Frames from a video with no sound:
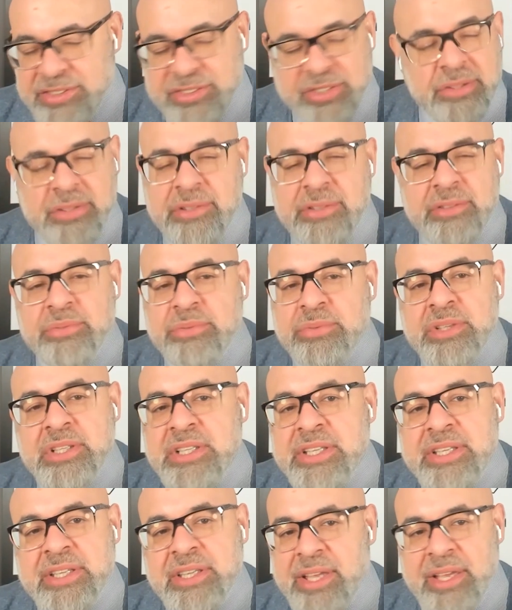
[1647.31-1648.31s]
So you
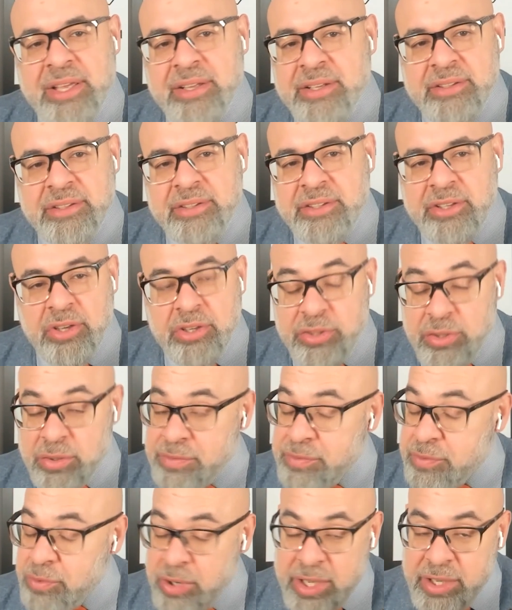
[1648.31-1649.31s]
really can't, you're
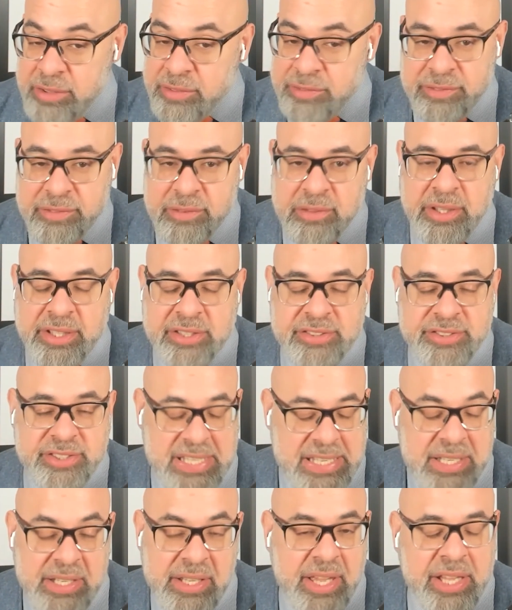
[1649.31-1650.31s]
afraid of
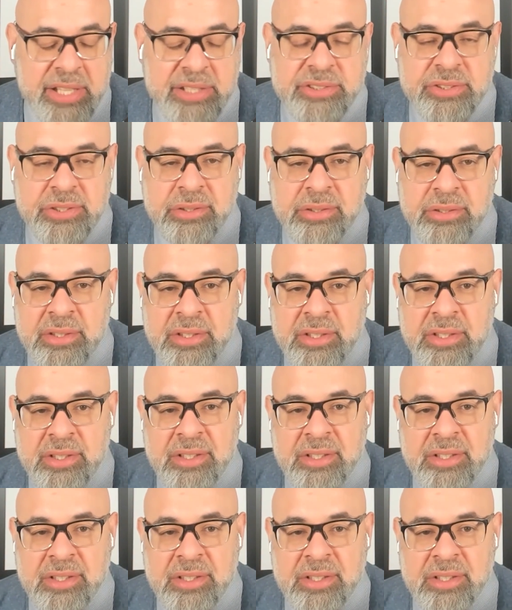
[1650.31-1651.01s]
skin cancer.